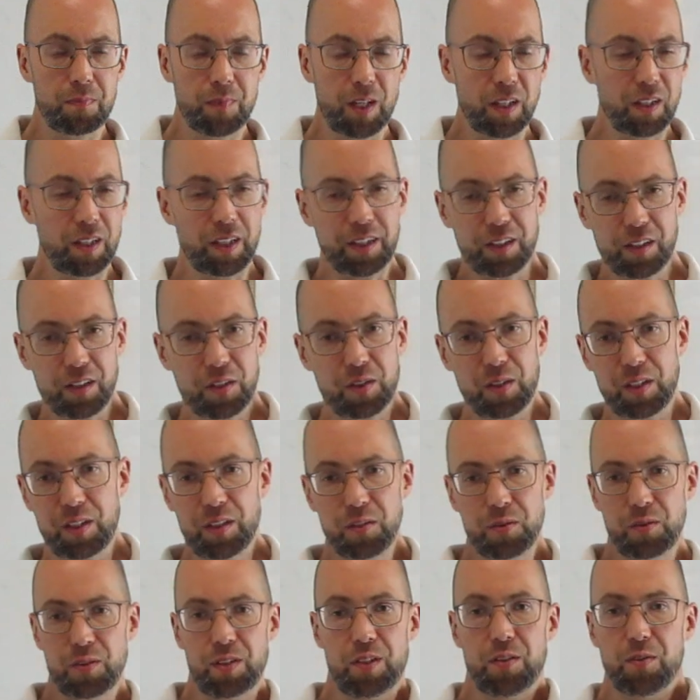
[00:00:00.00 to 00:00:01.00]
Like
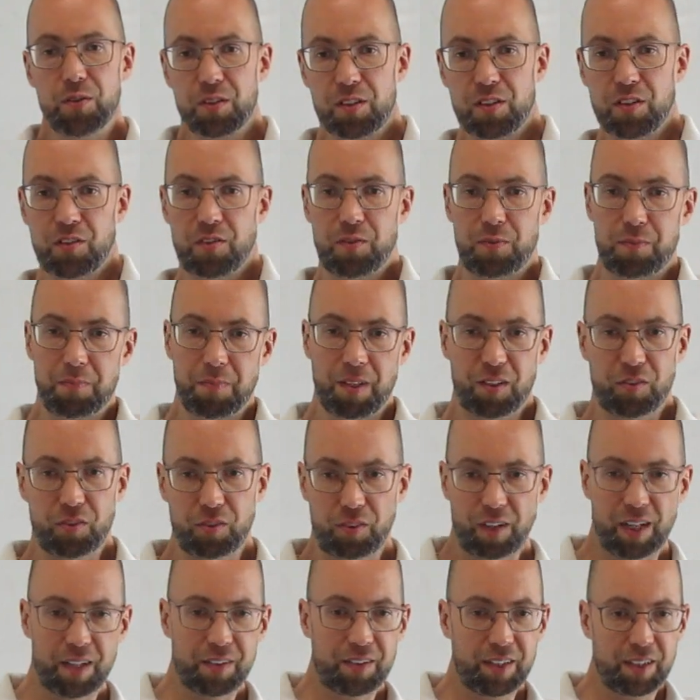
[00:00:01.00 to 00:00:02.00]
you would just mess
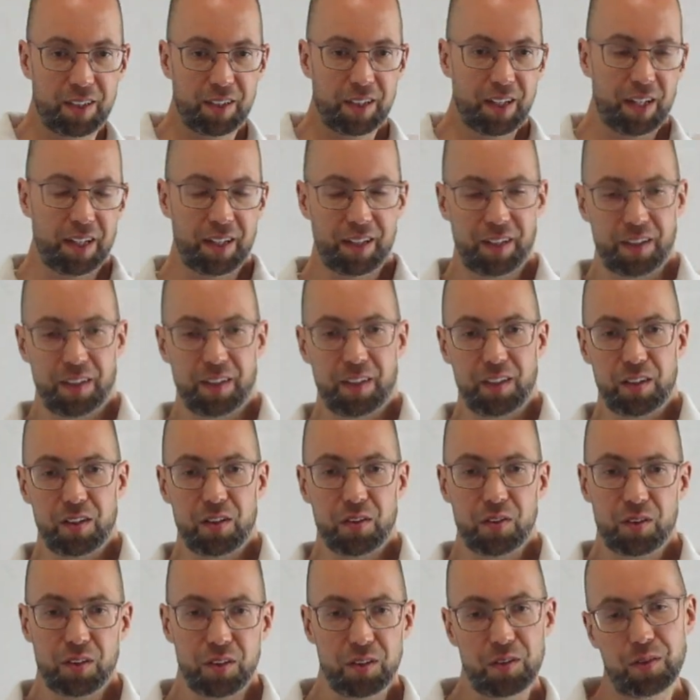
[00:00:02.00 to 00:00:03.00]
around and
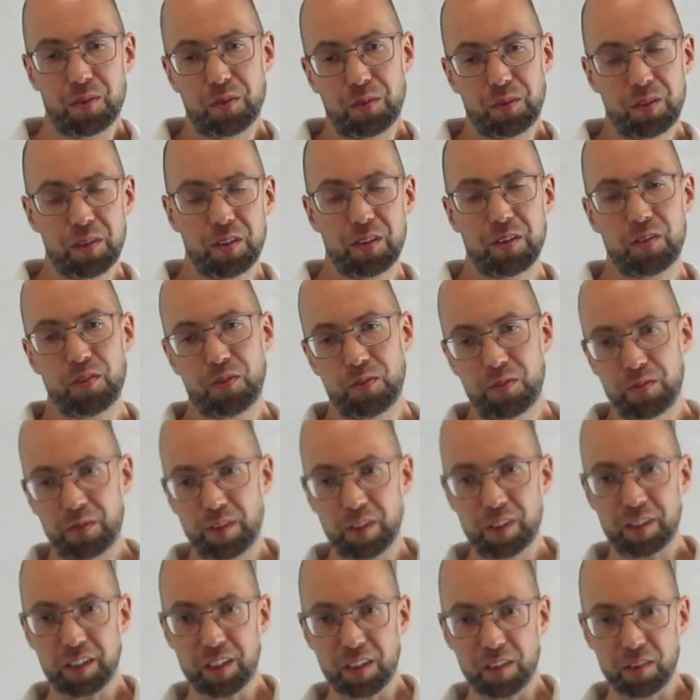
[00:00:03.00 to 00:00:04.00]
it's
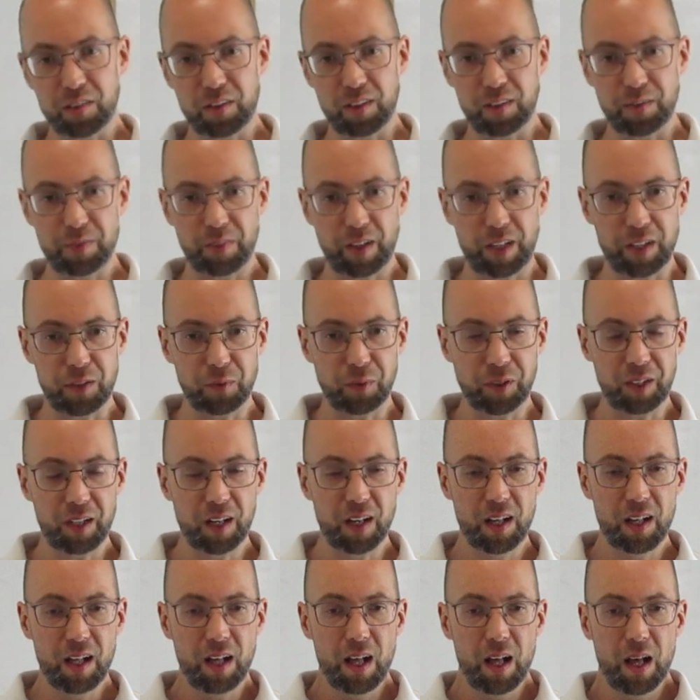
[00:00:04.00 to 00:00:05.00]
fairly easy to find one.
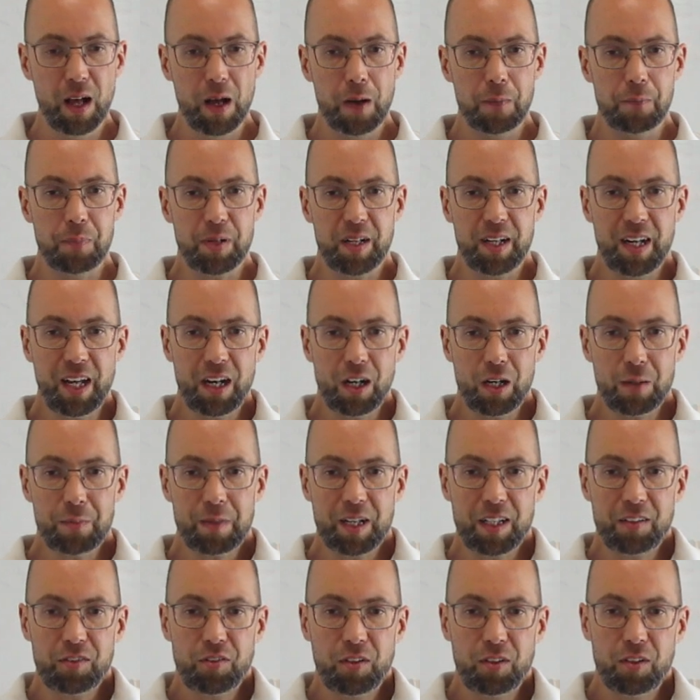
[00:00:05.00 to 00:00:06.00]
But now I'm
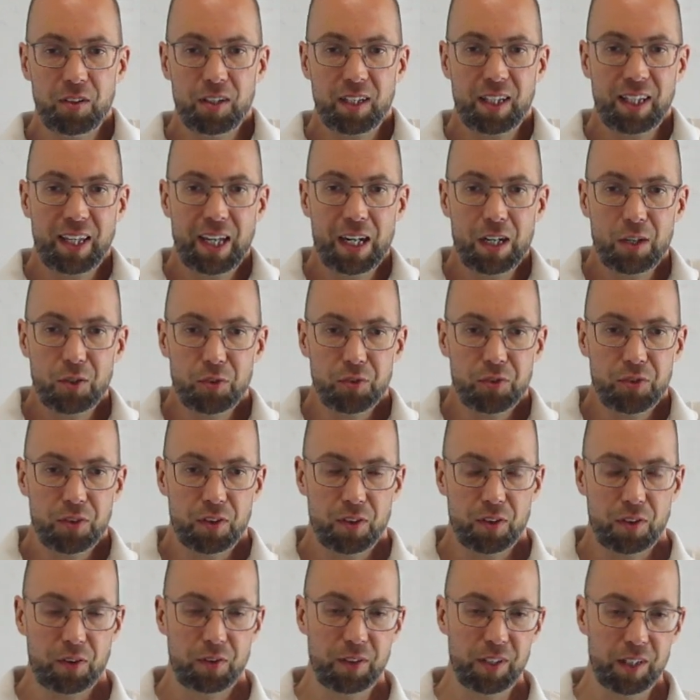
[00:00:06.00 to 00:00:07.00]
asking you to count the
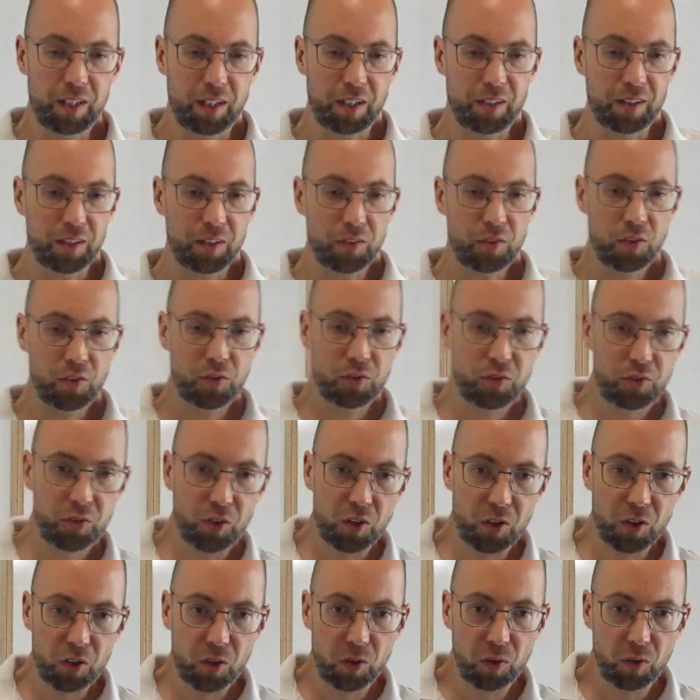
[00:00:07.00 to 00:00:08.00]
three colorings.
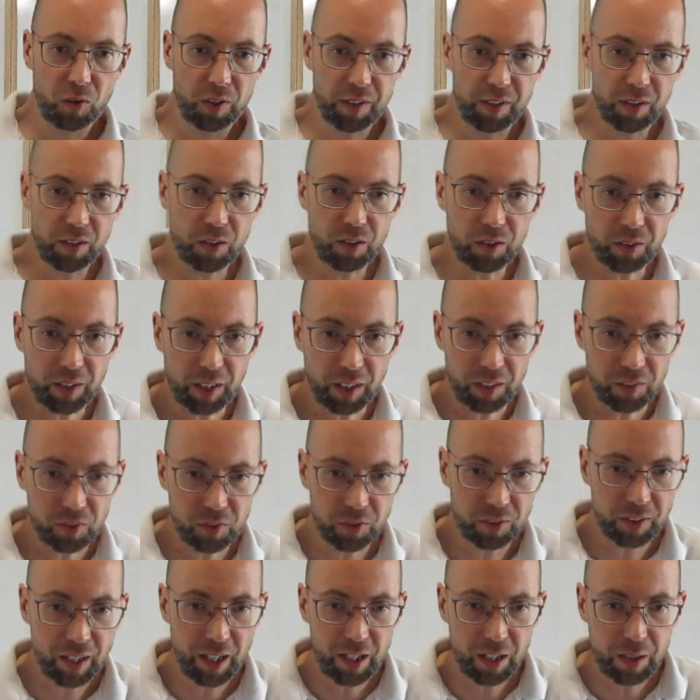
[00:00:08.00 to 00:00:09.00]
So okay, so
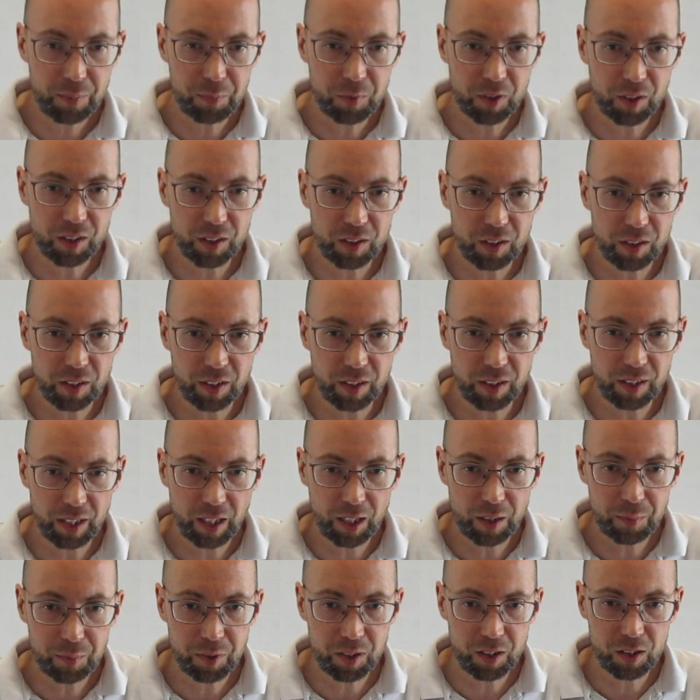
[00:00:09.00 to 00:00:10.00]
now I'm
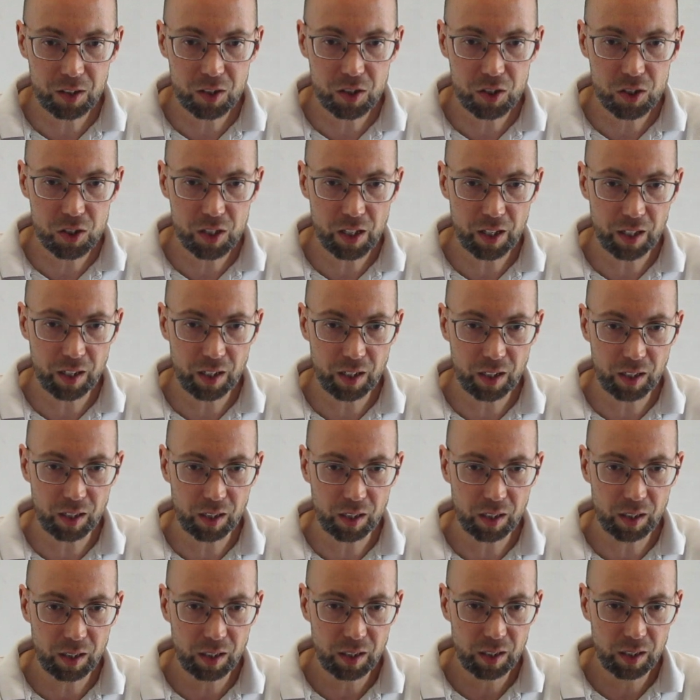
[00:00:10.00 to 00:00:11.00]
gonna
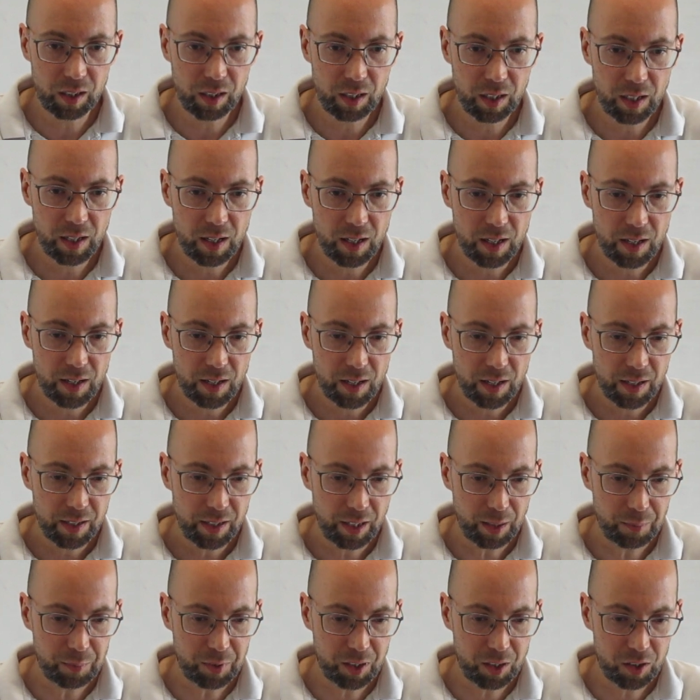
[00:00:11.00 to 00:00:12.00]
share
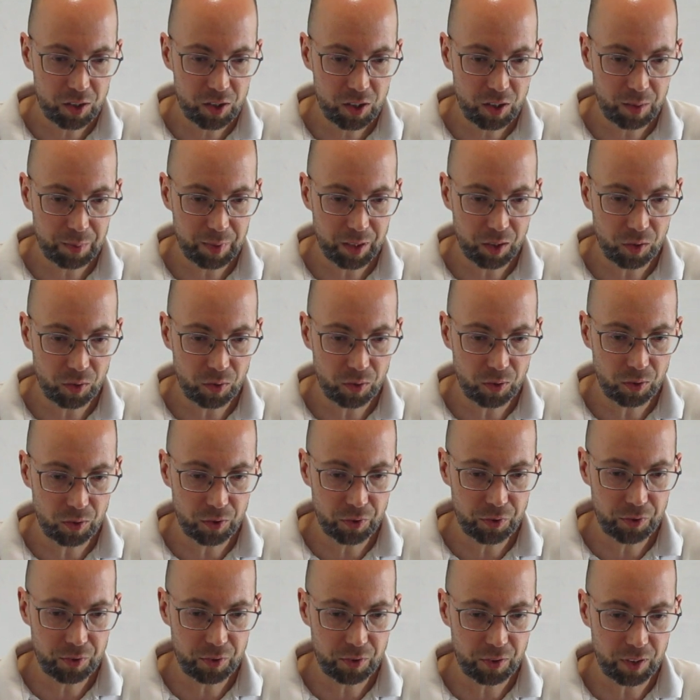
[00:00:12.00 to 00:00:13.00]
my whole
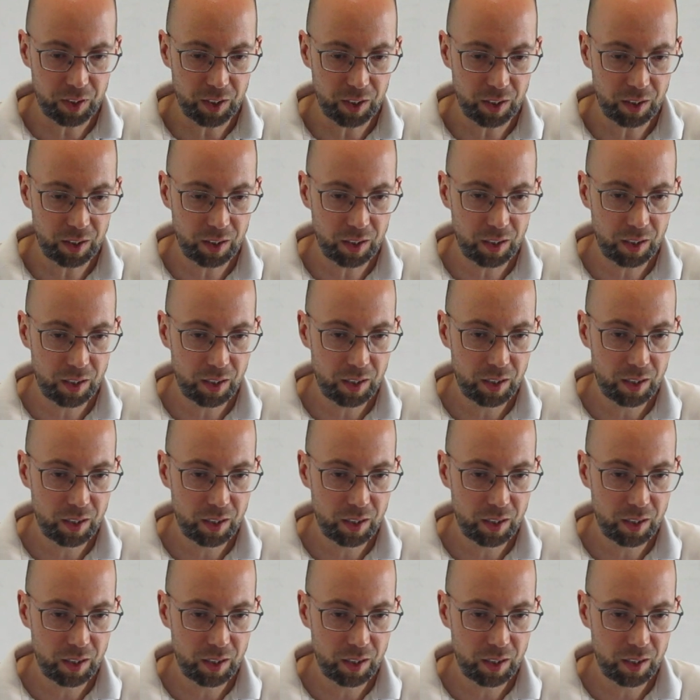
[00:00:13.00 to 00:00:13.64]
screen.